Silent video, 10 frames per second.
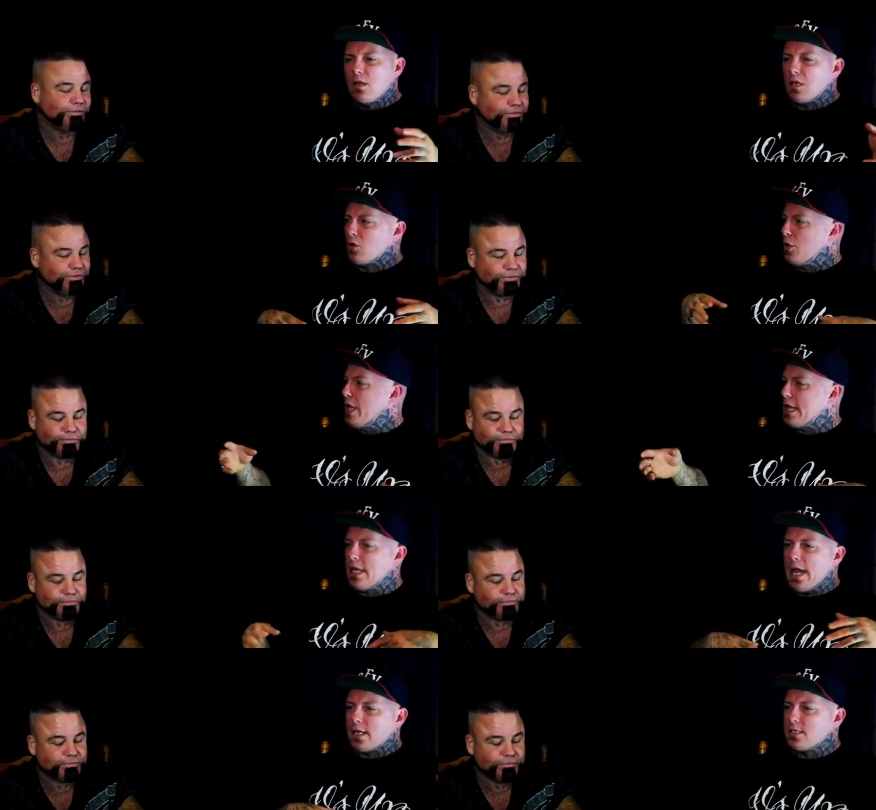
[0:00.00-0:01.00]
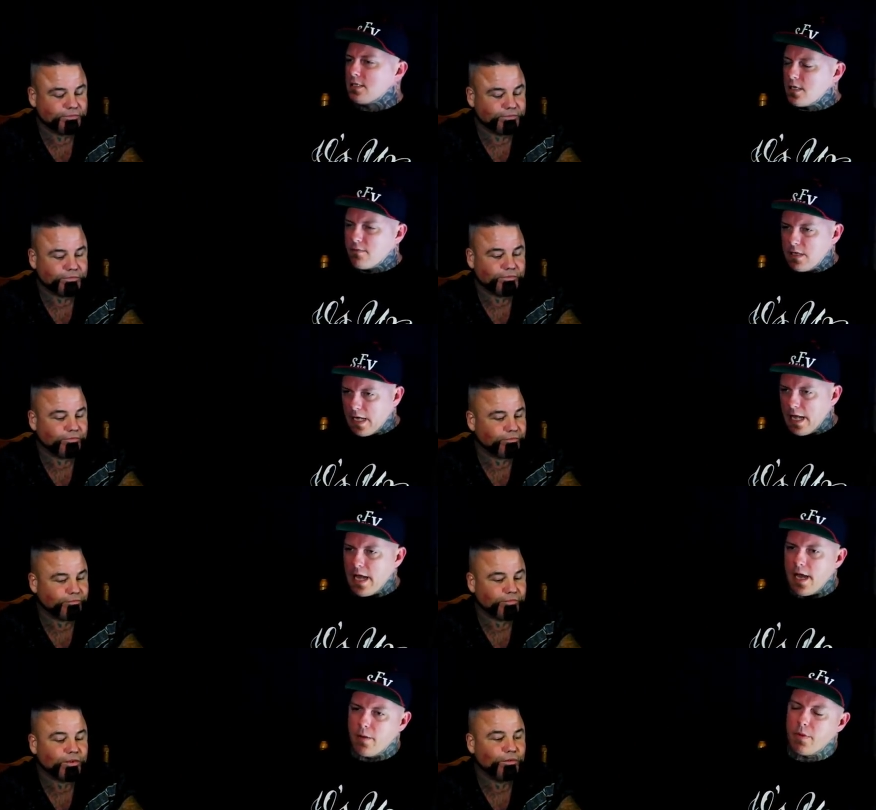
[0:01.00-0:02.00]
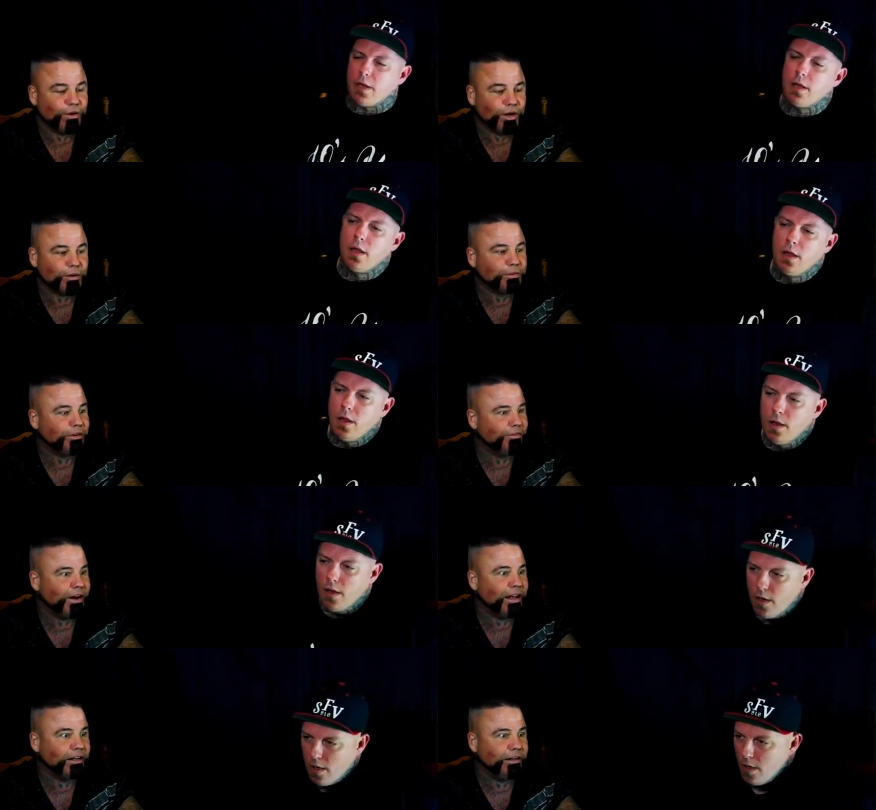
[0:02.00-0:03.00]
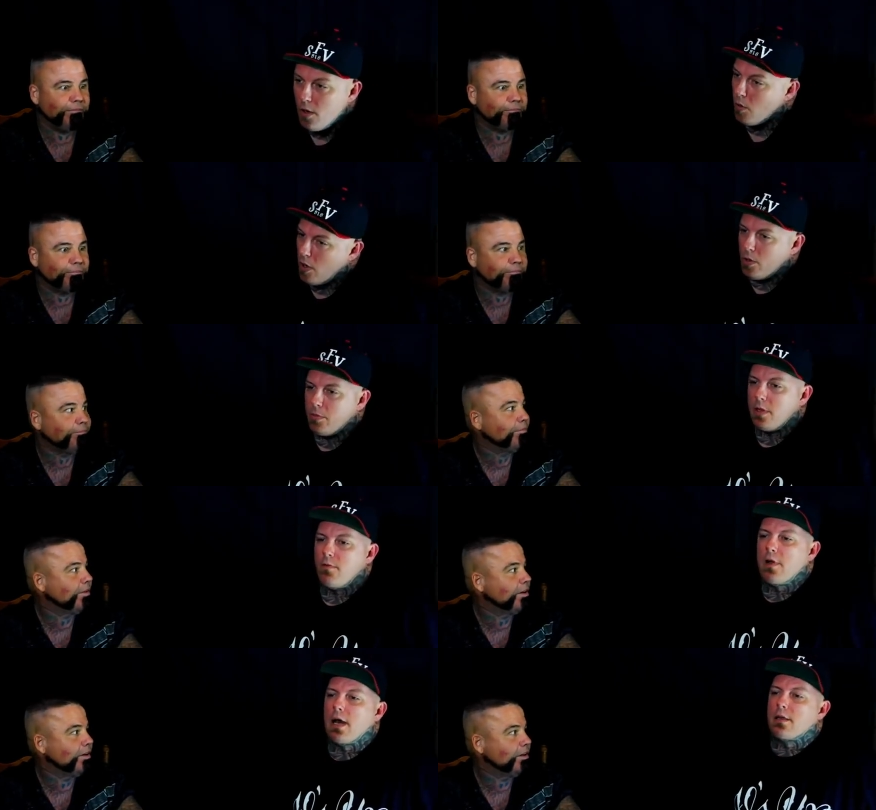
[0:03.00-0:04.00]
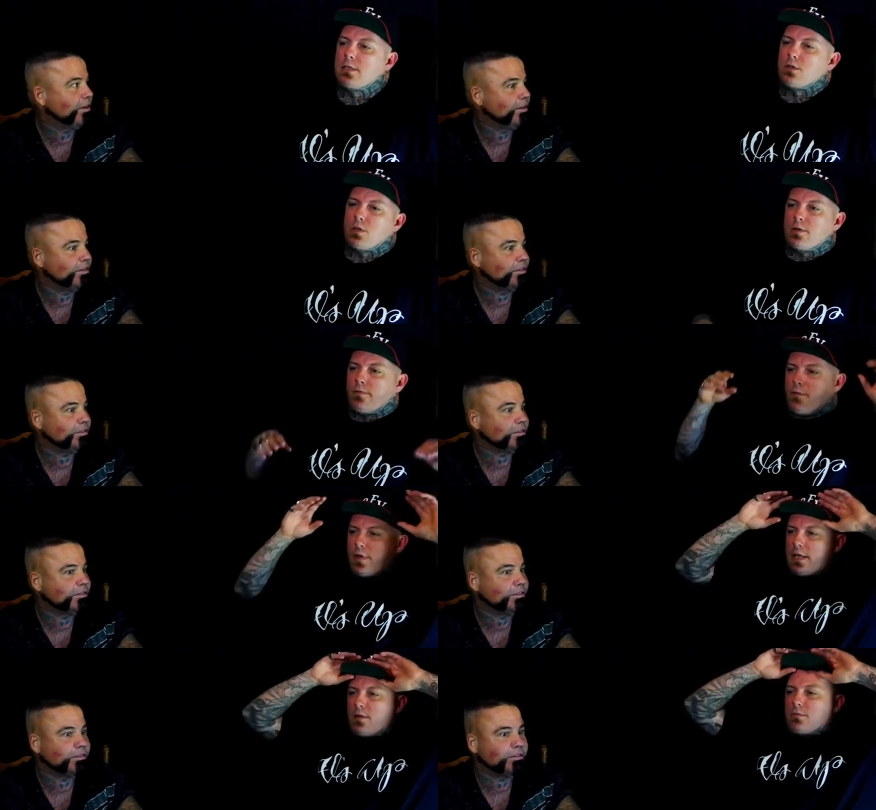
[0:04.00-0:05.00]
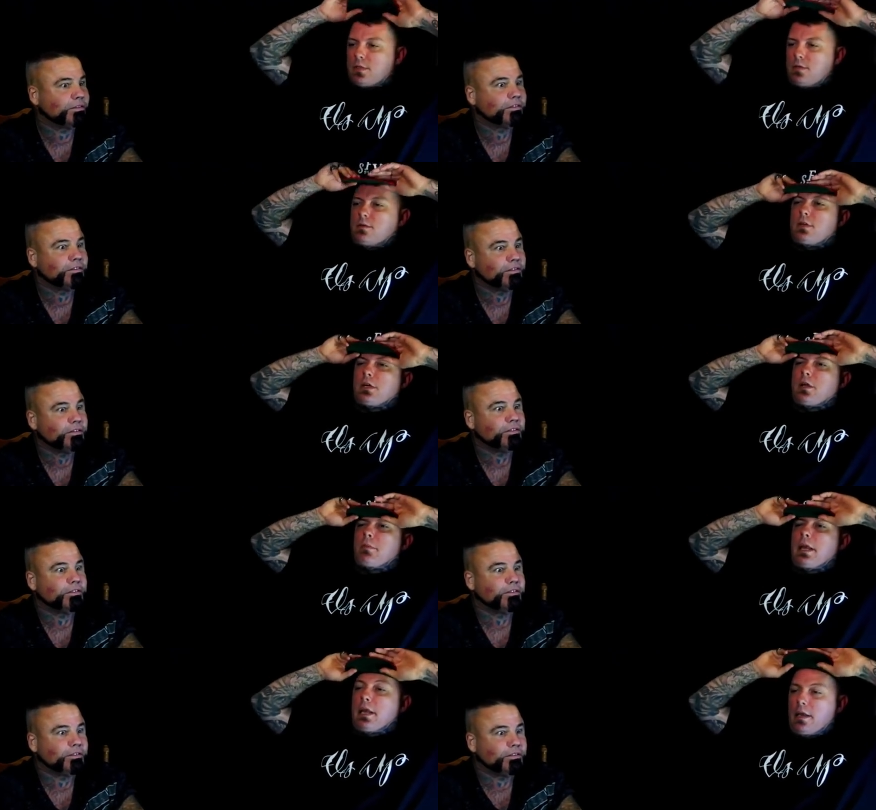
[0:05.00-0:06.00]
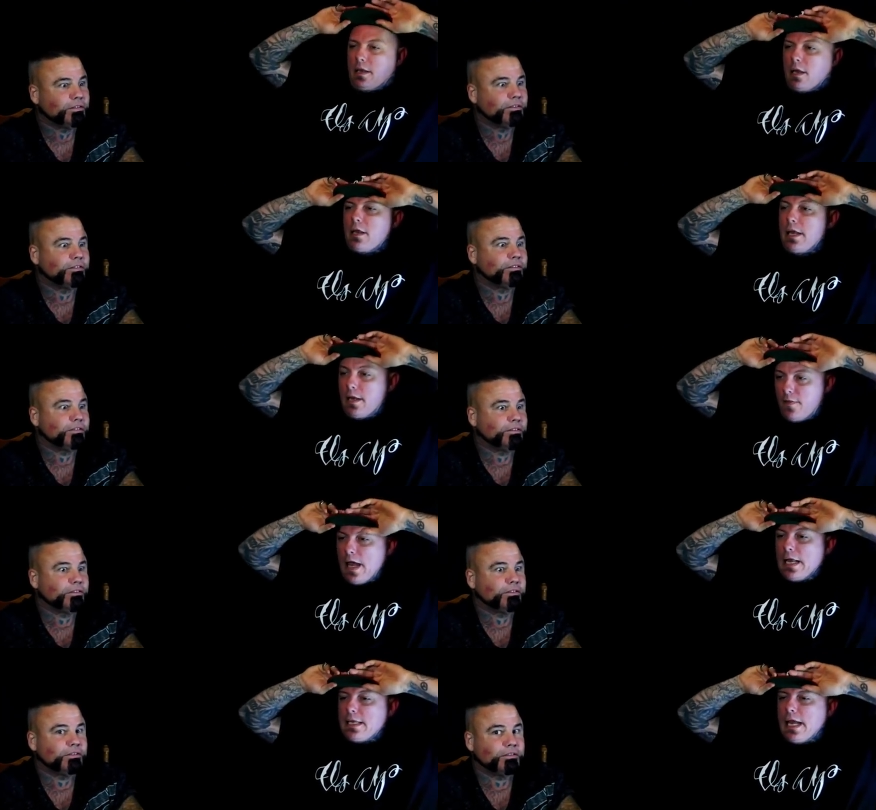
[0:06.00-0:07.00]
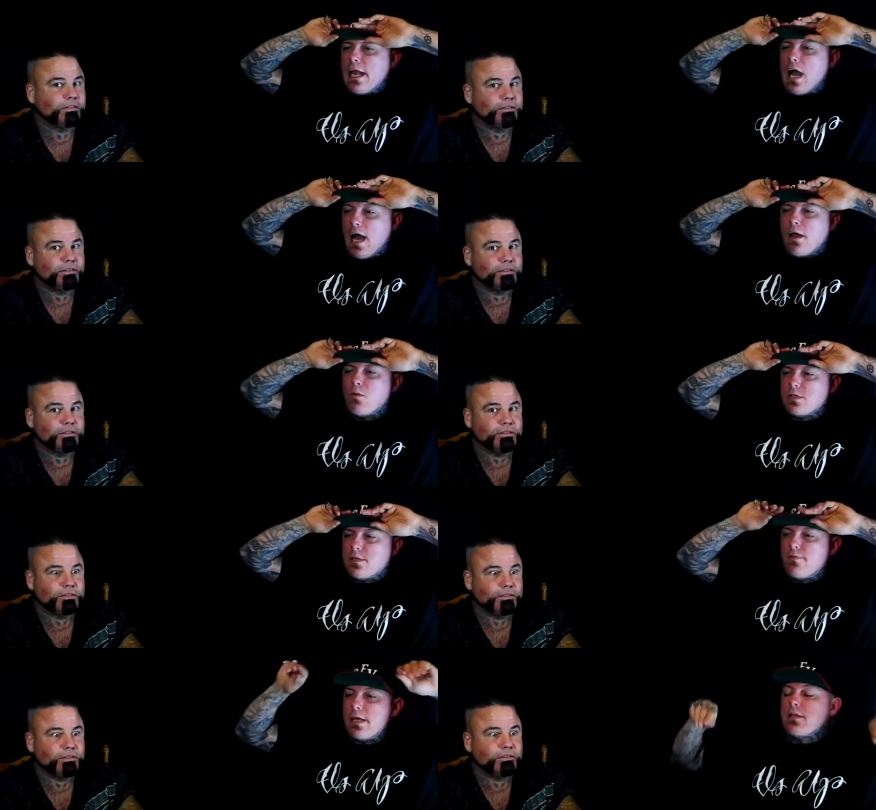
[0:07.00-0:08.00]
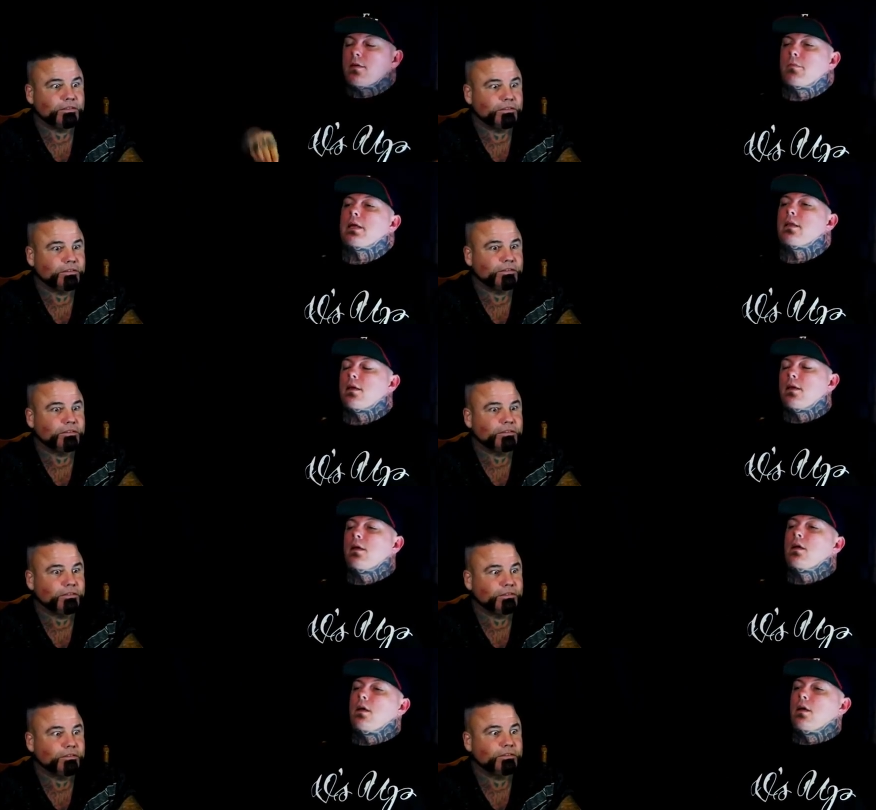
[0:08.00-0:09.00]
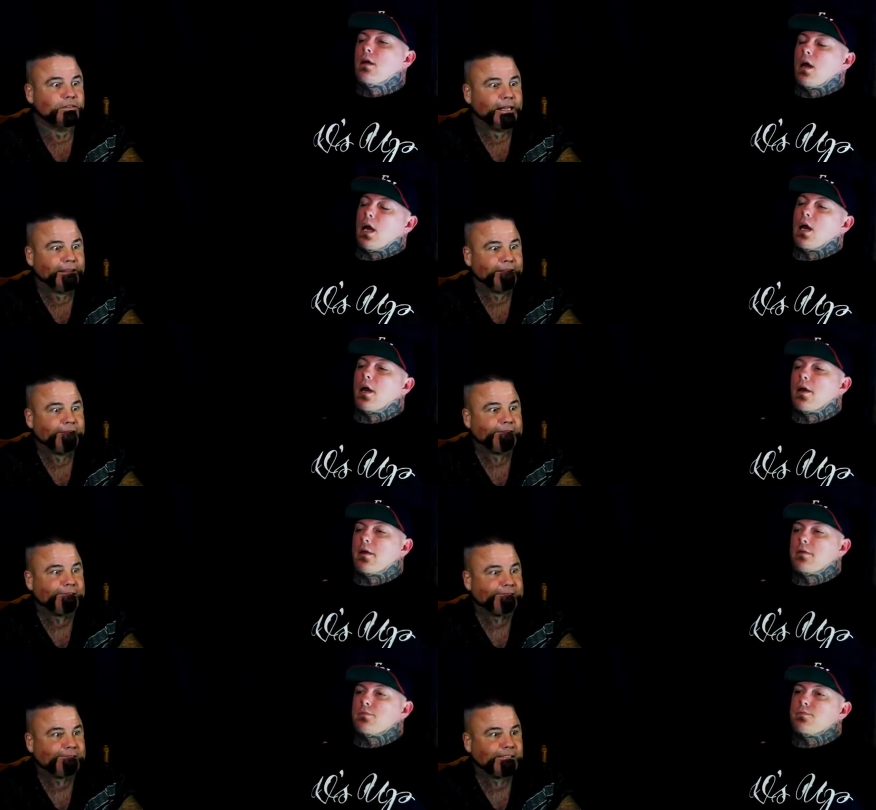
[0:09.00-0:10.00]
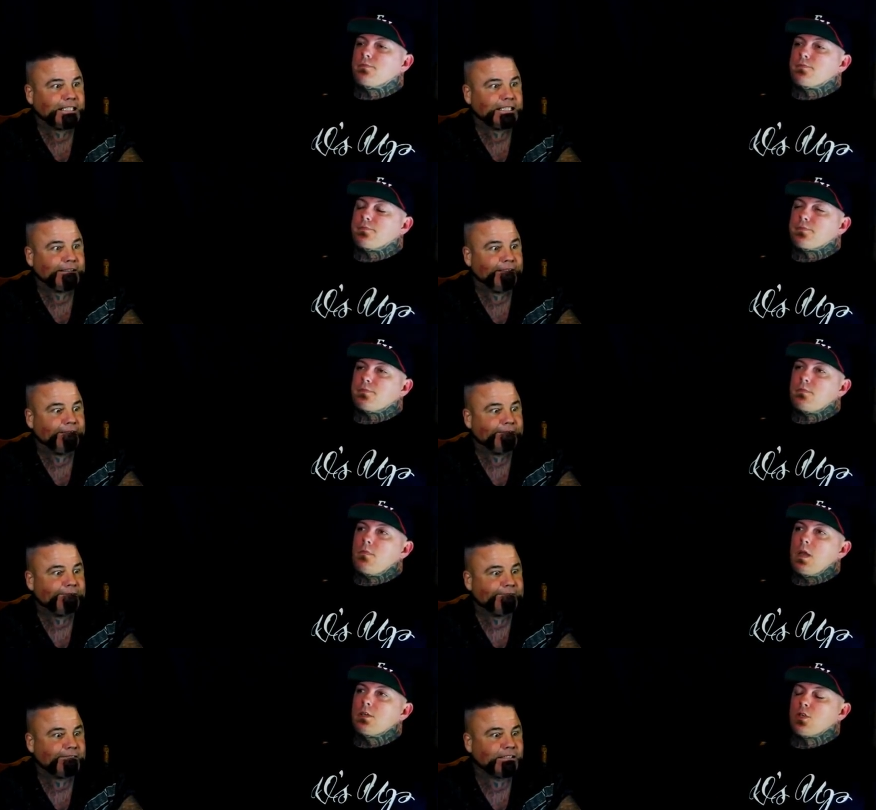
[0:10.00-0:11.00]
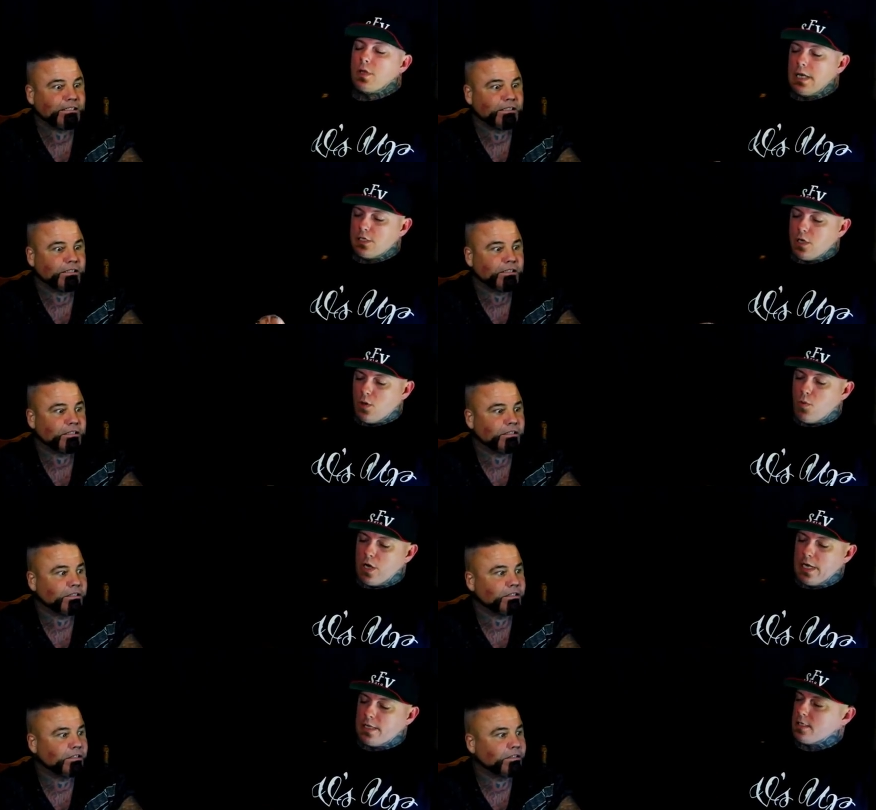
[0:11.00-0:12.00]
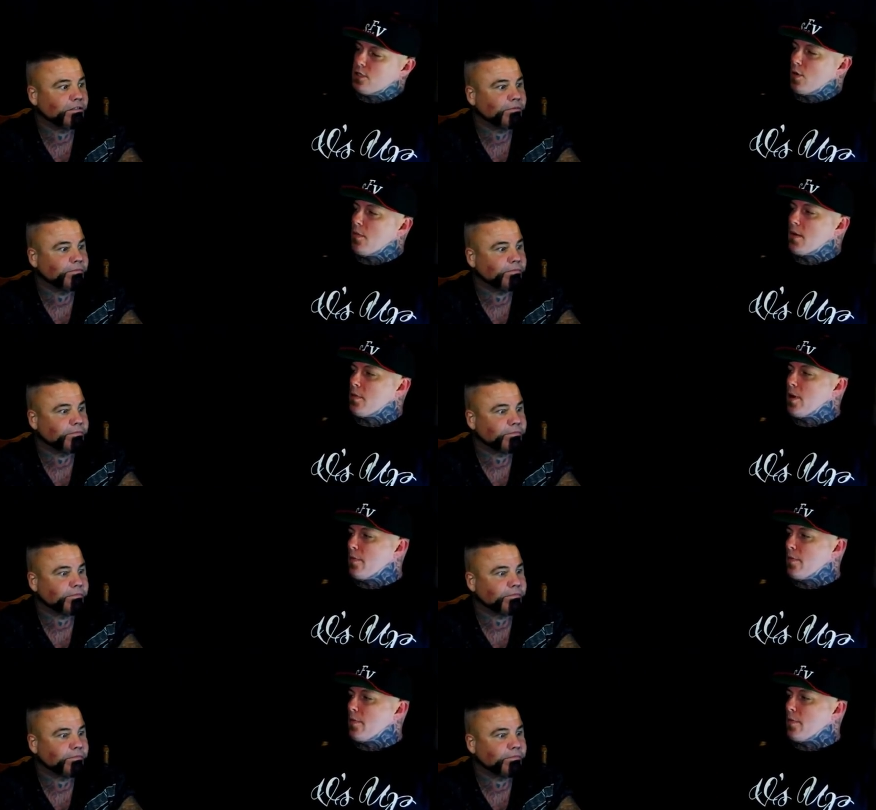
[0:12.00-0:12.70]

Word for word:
Speaker 1: little knickknacks and stuff that I had. But welcome to the valley. Welcome to the valley, searching for victims. You know what I mean? And then and in that day, I was the victim, and. Uh, so then I started working at this little mom and